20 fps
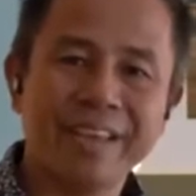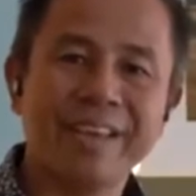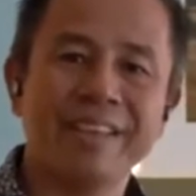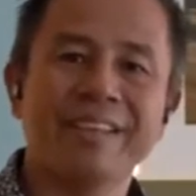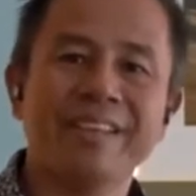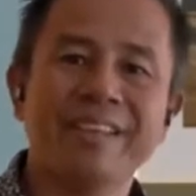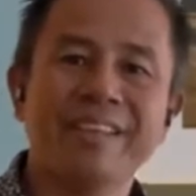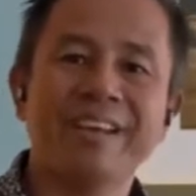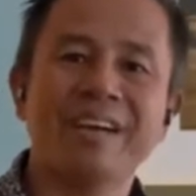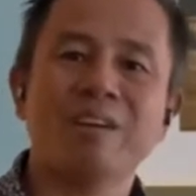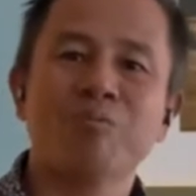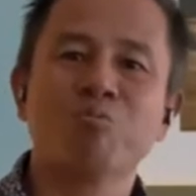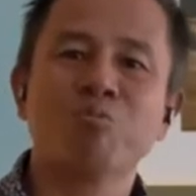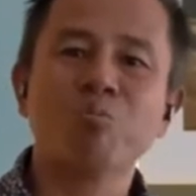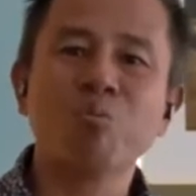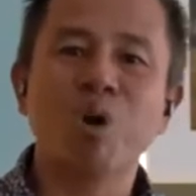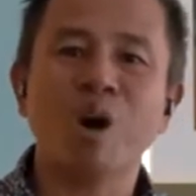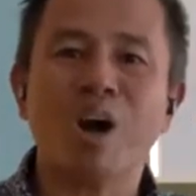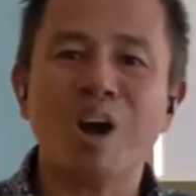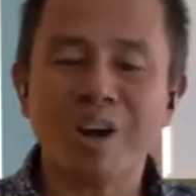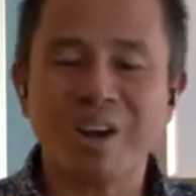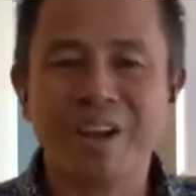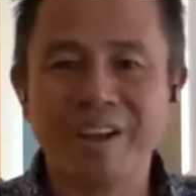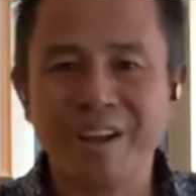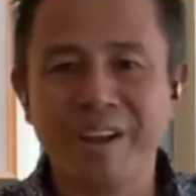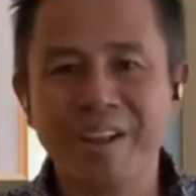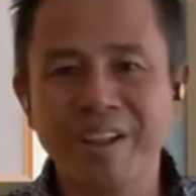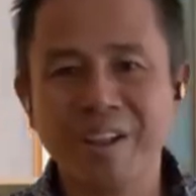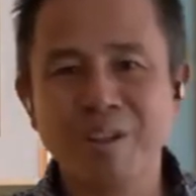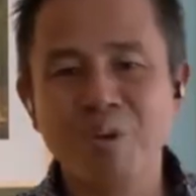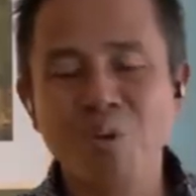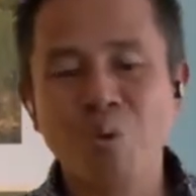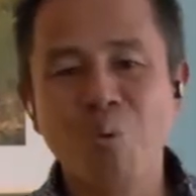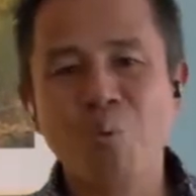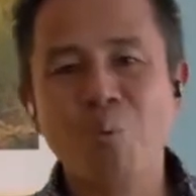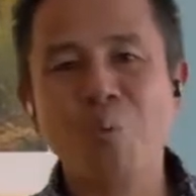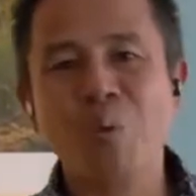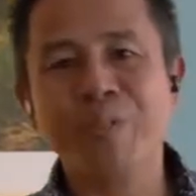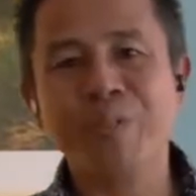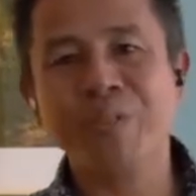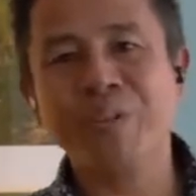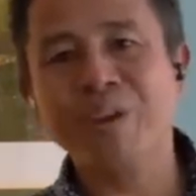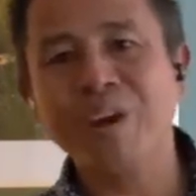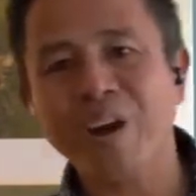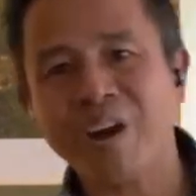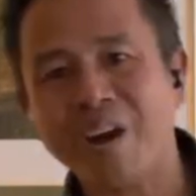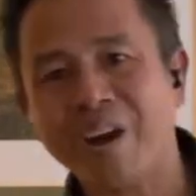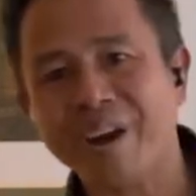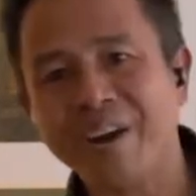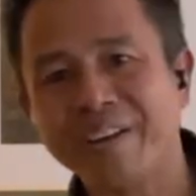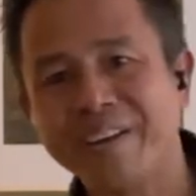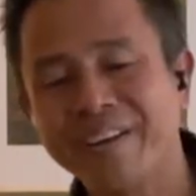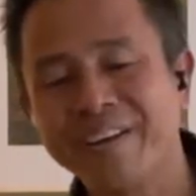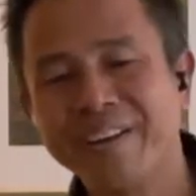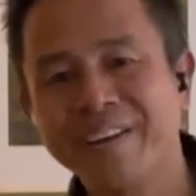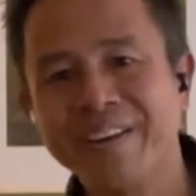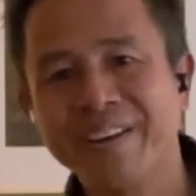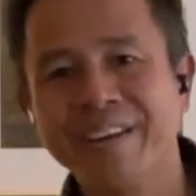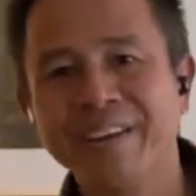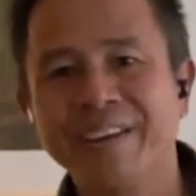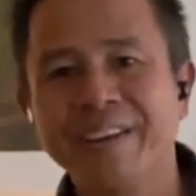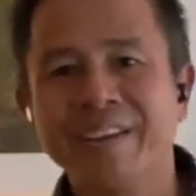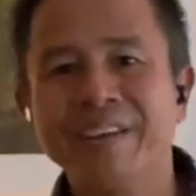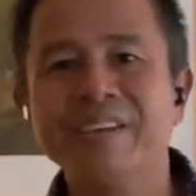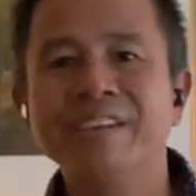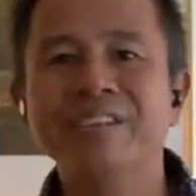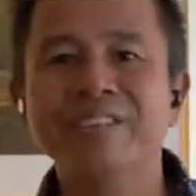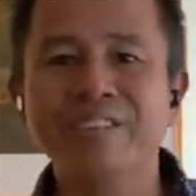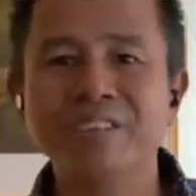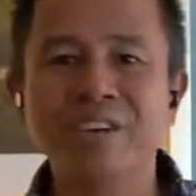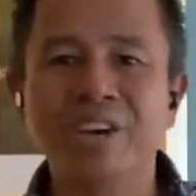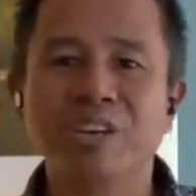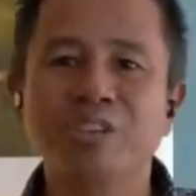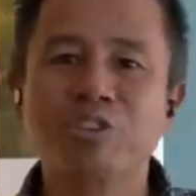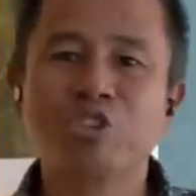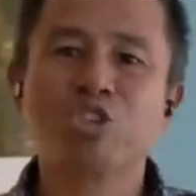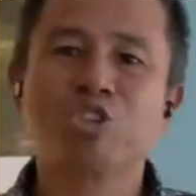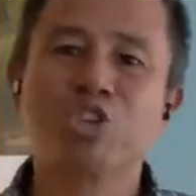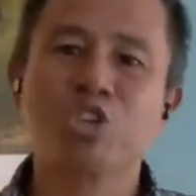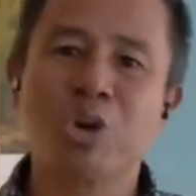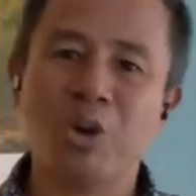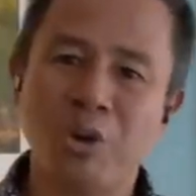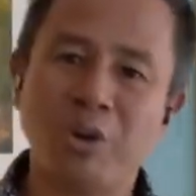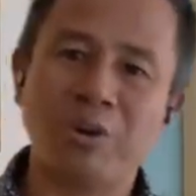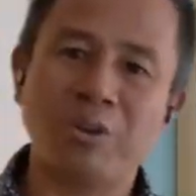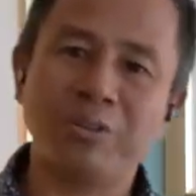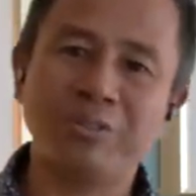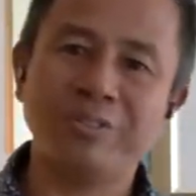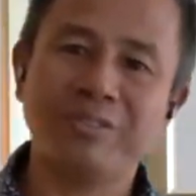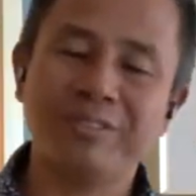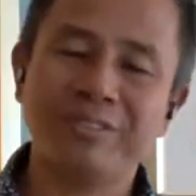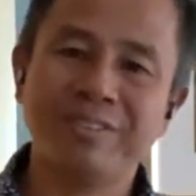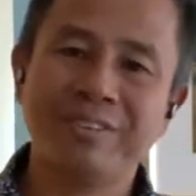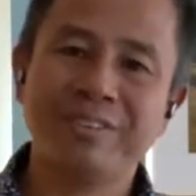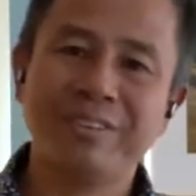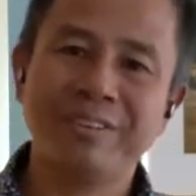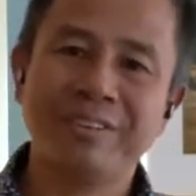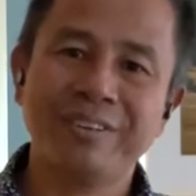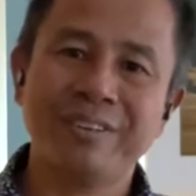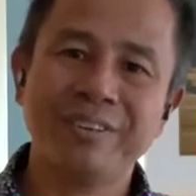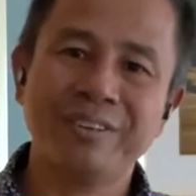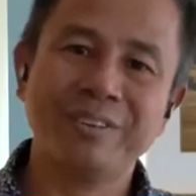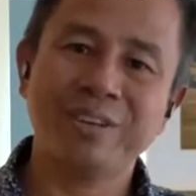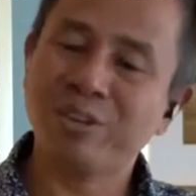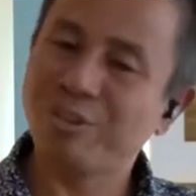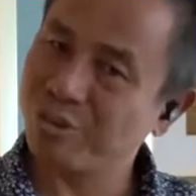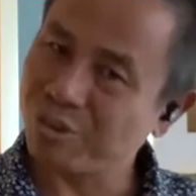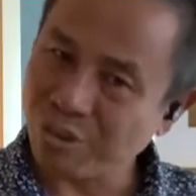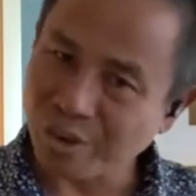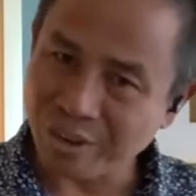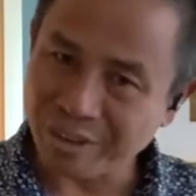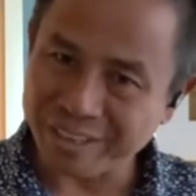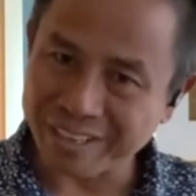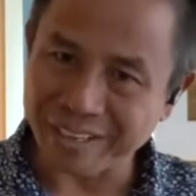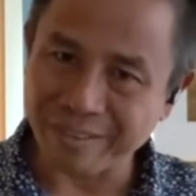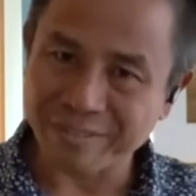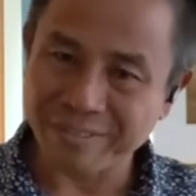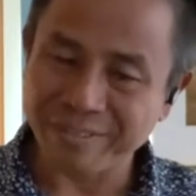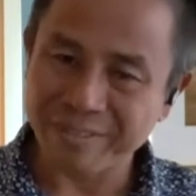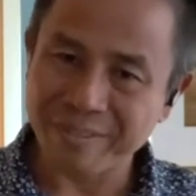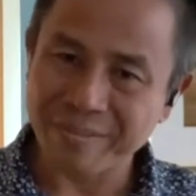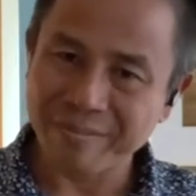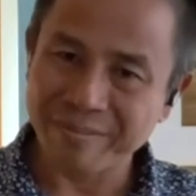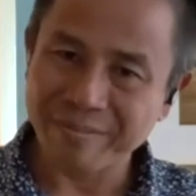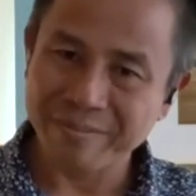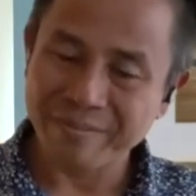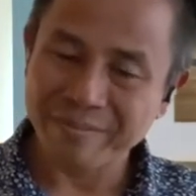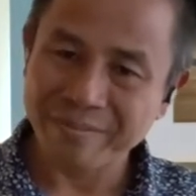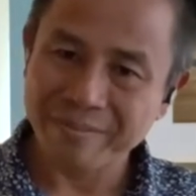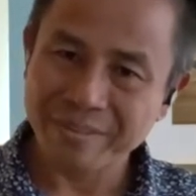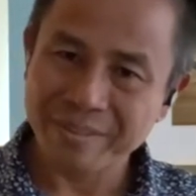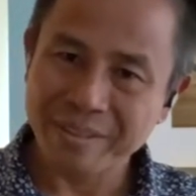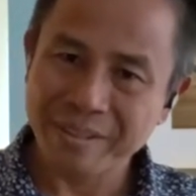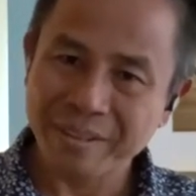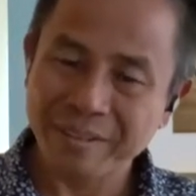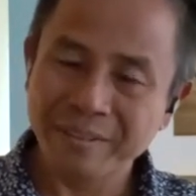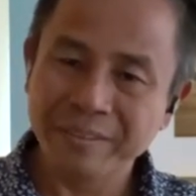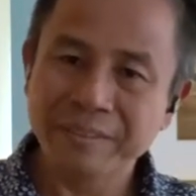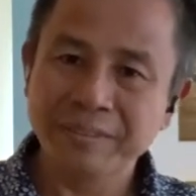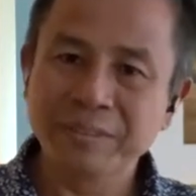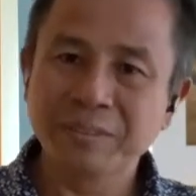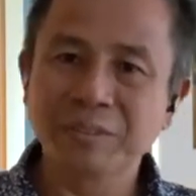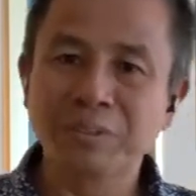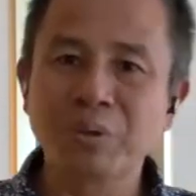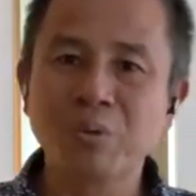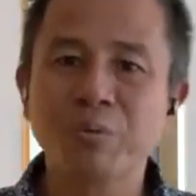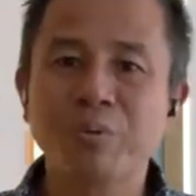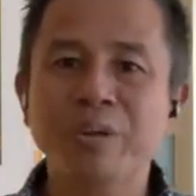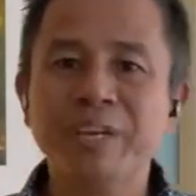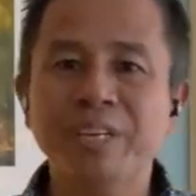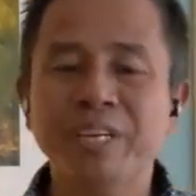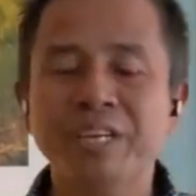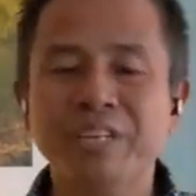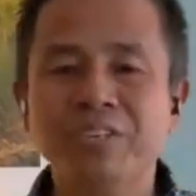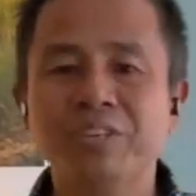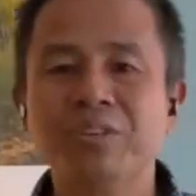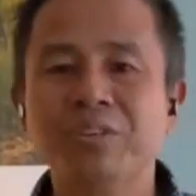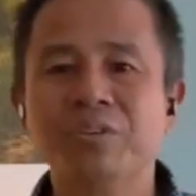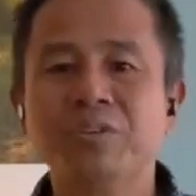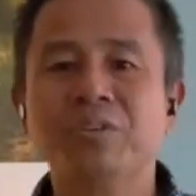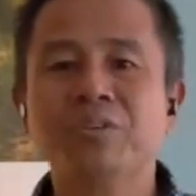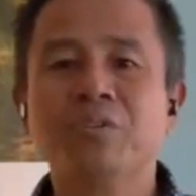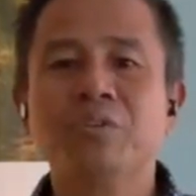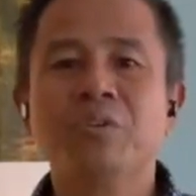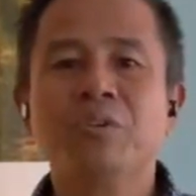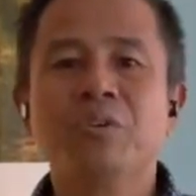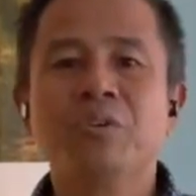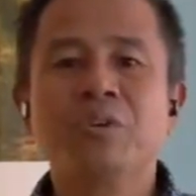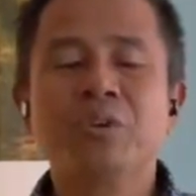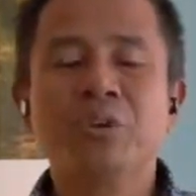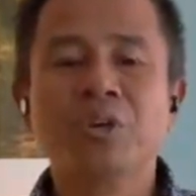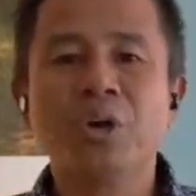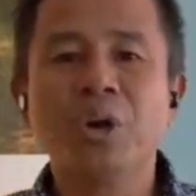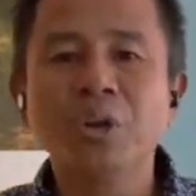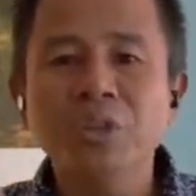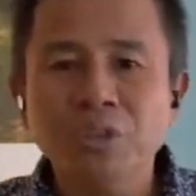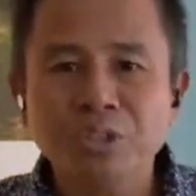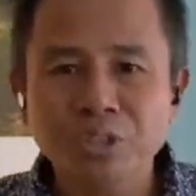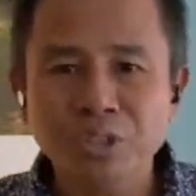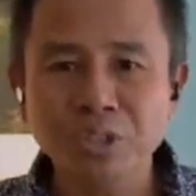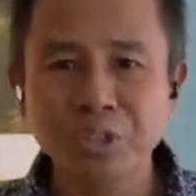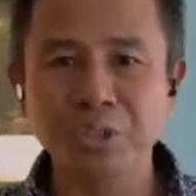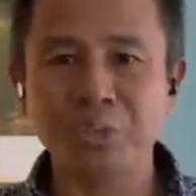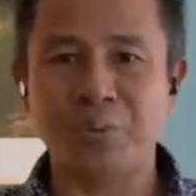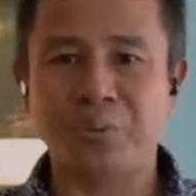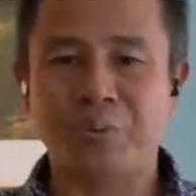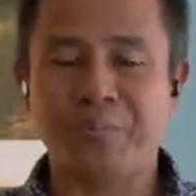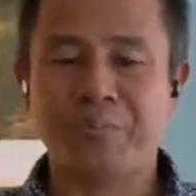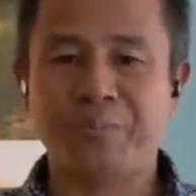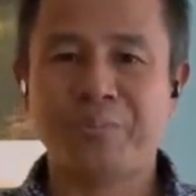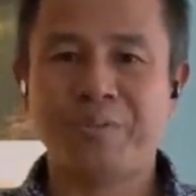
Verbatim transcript: and then our walk with God is not strong, not strong enough. So we need to continue